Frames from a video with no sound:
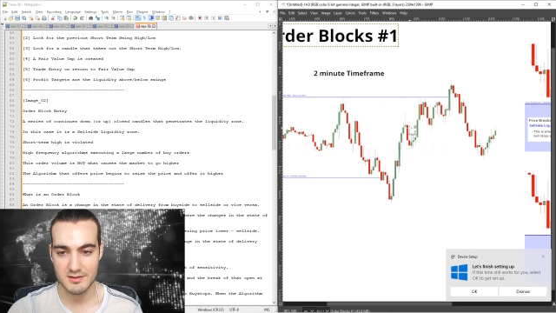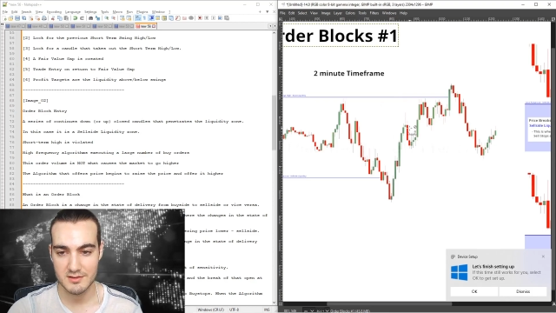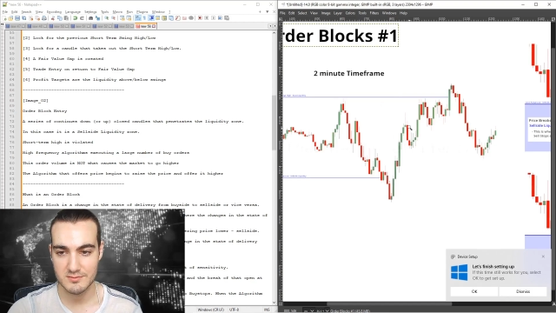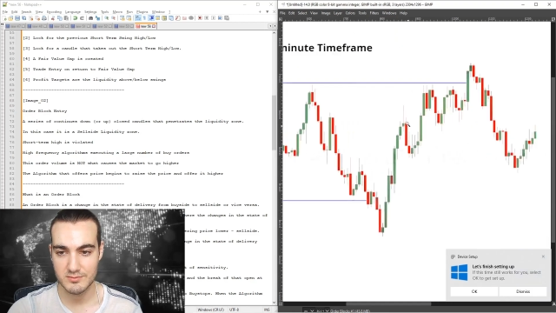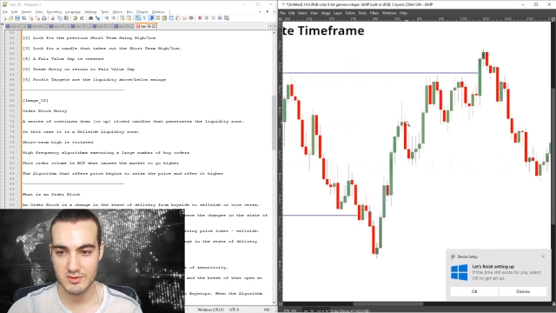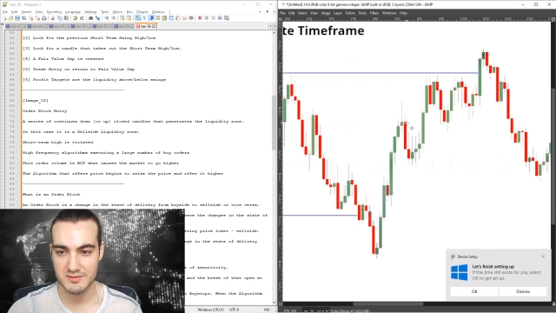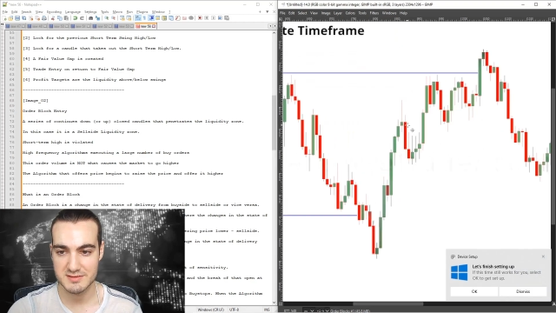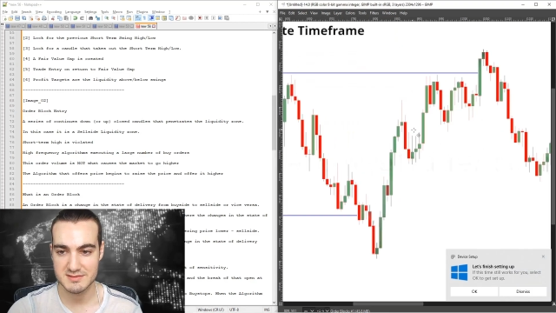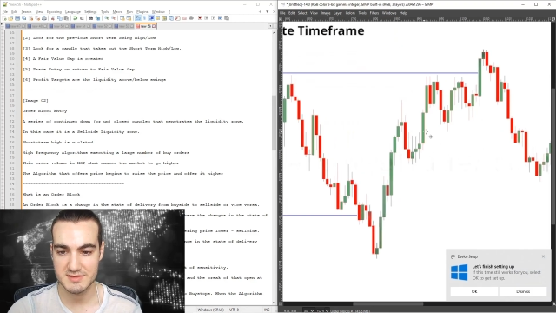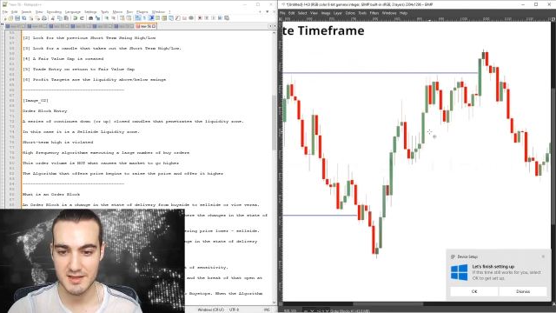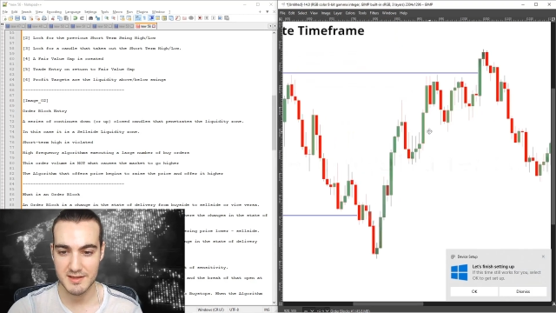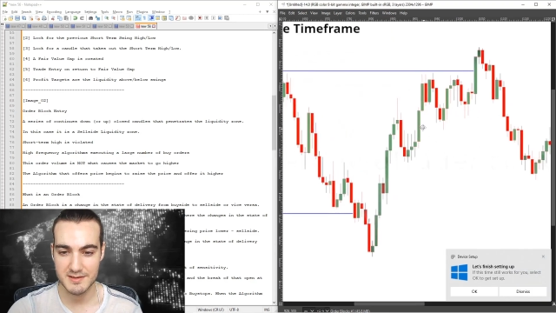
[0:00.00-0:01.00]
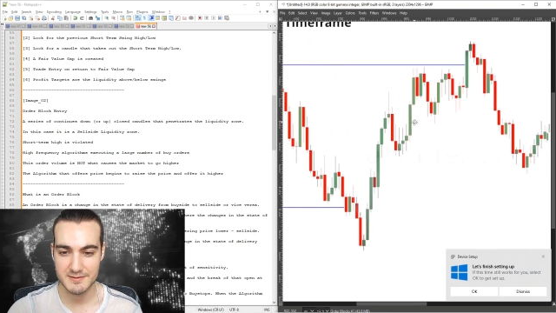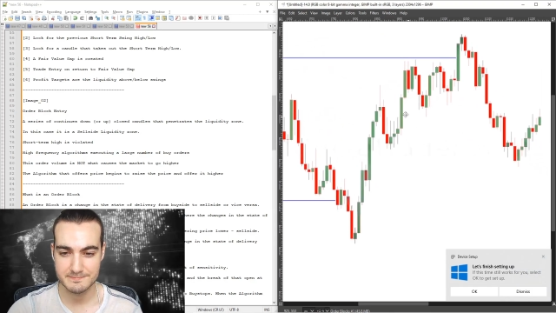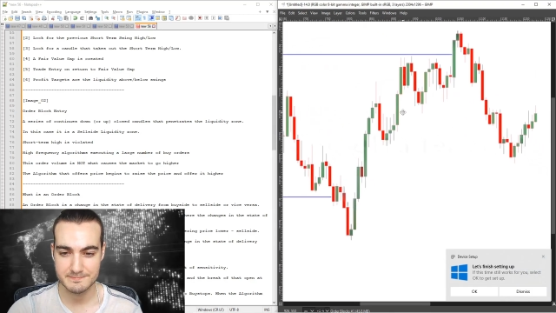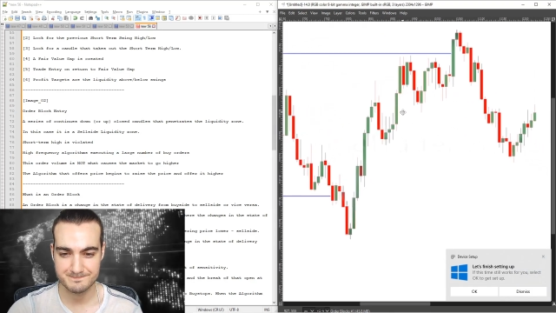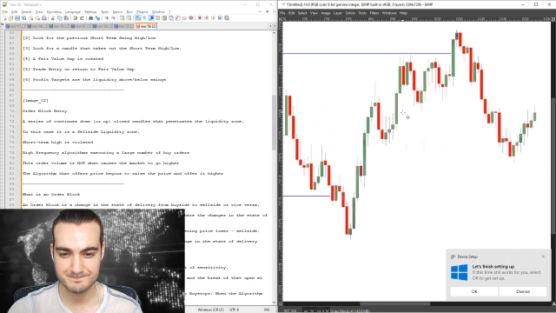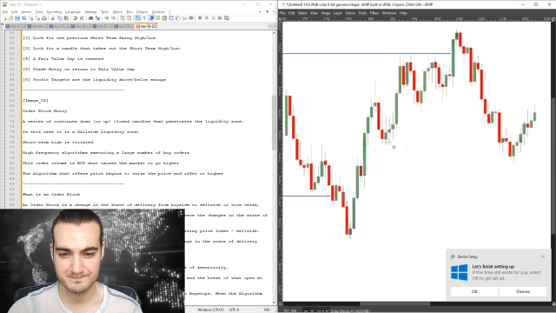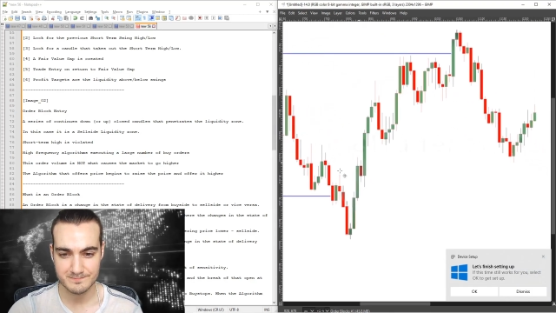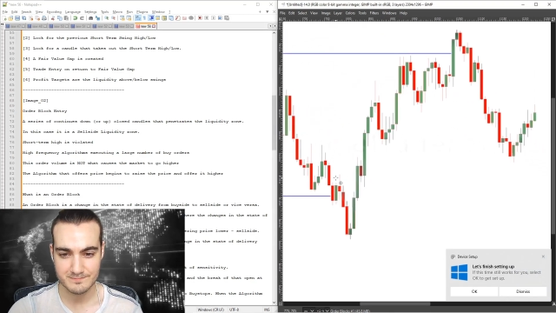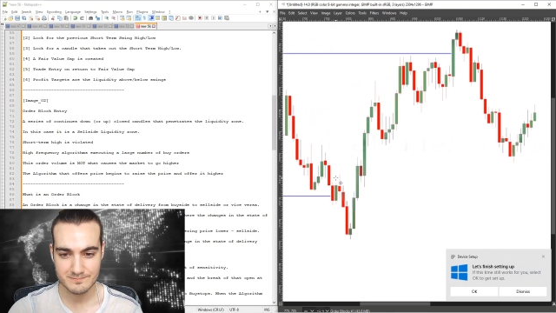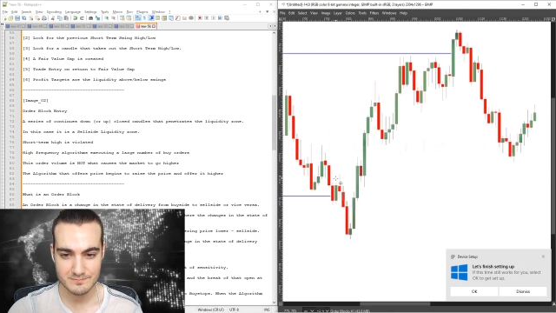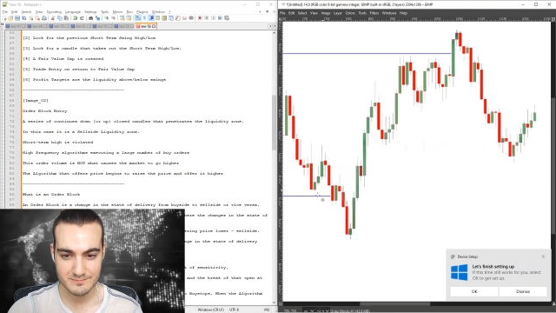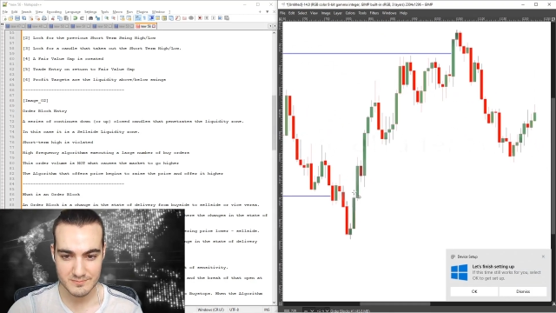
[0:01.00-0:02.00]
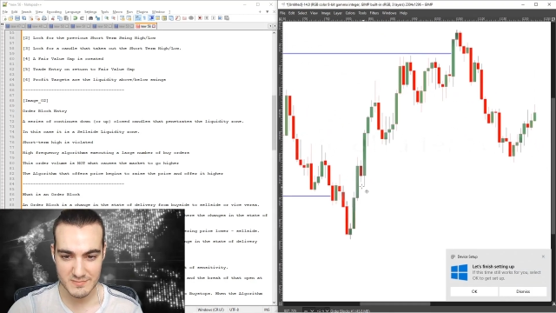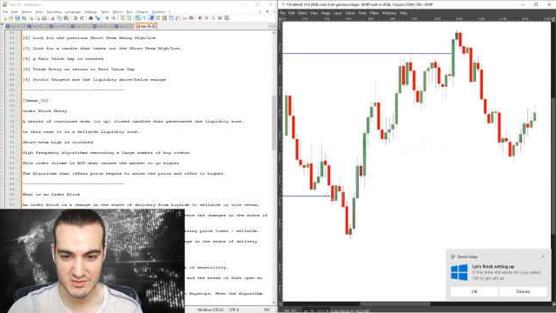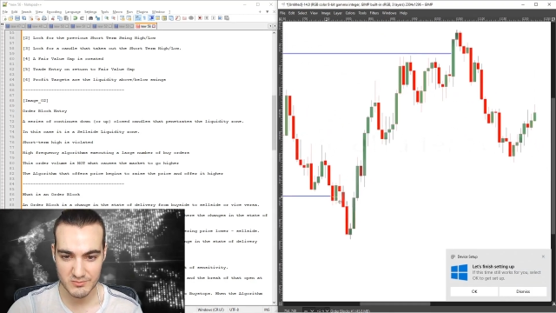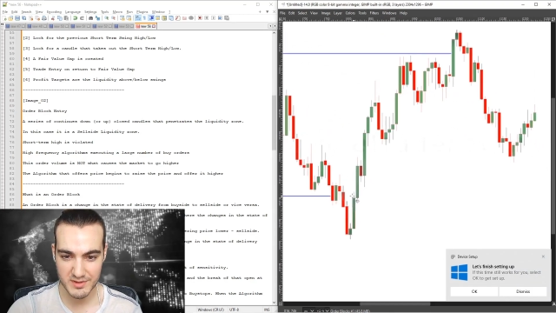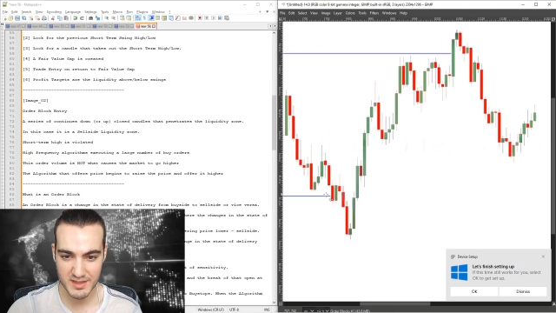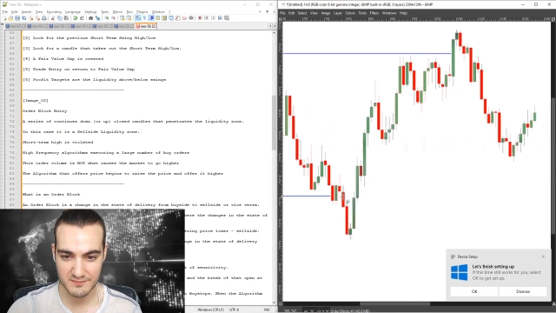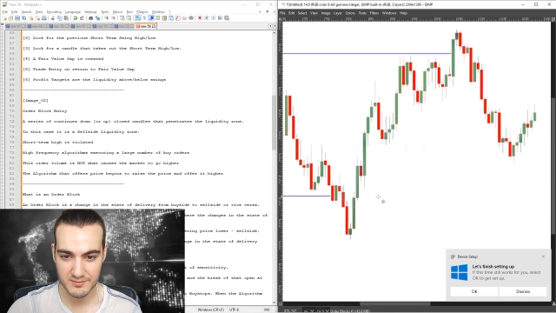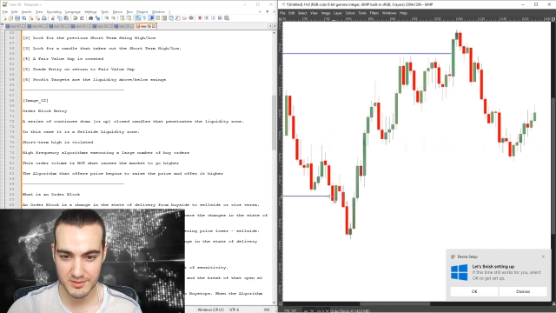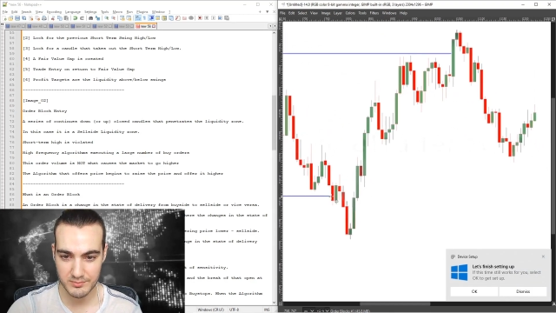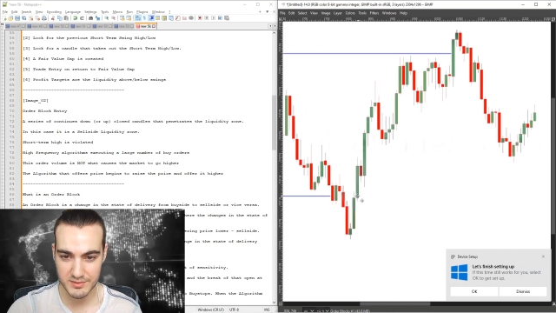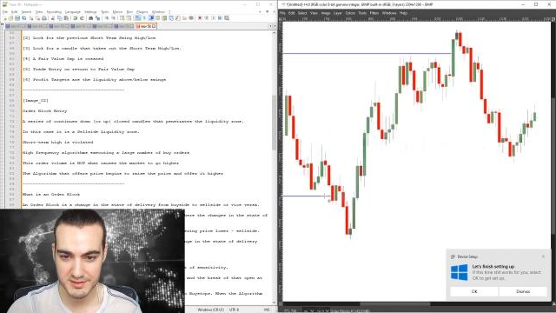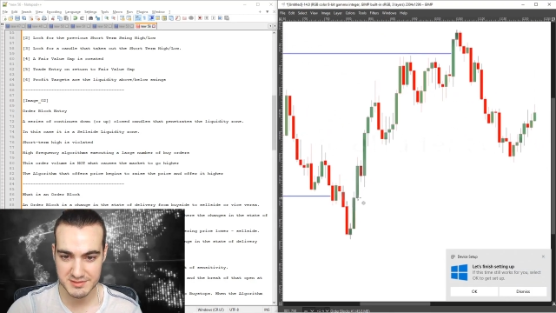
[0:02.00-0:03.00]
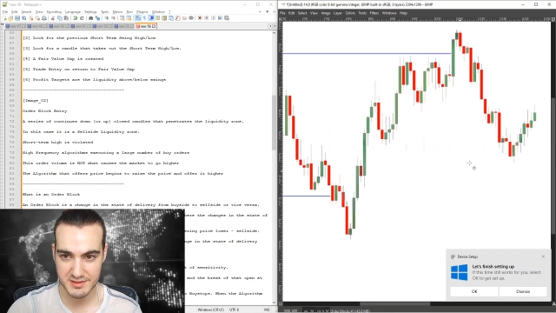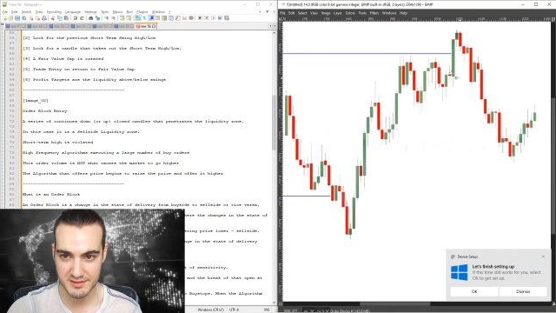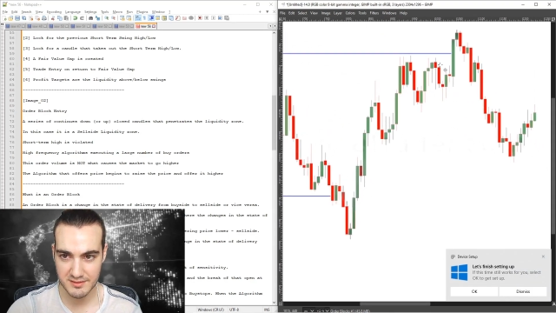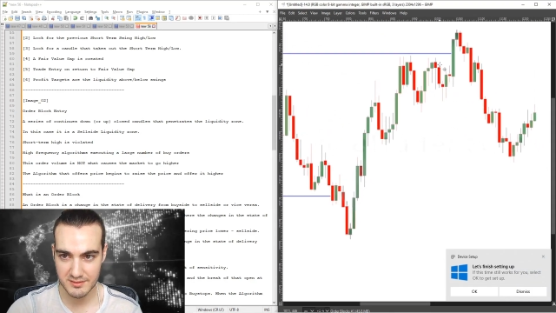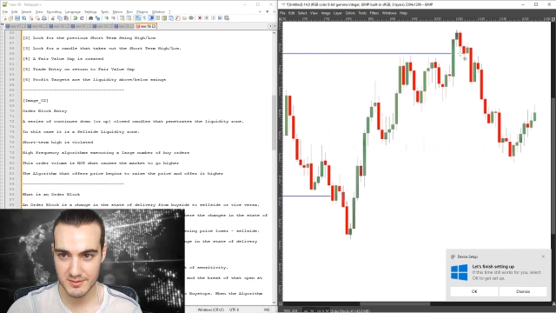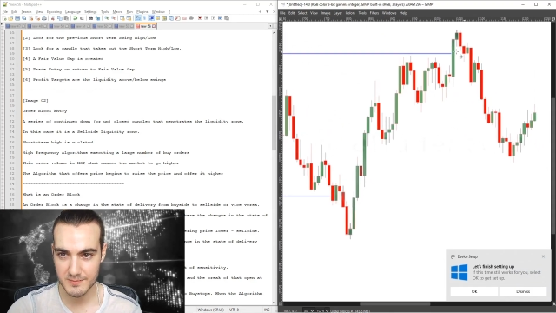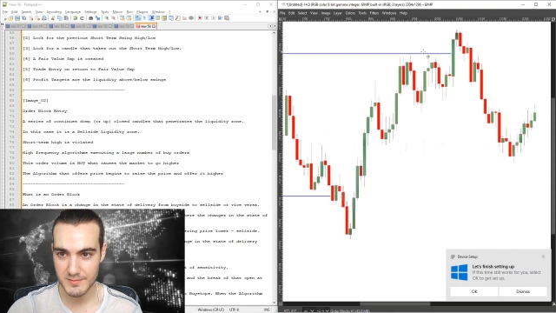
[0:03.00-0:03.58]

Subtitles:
the previous slide. So we have our breach here,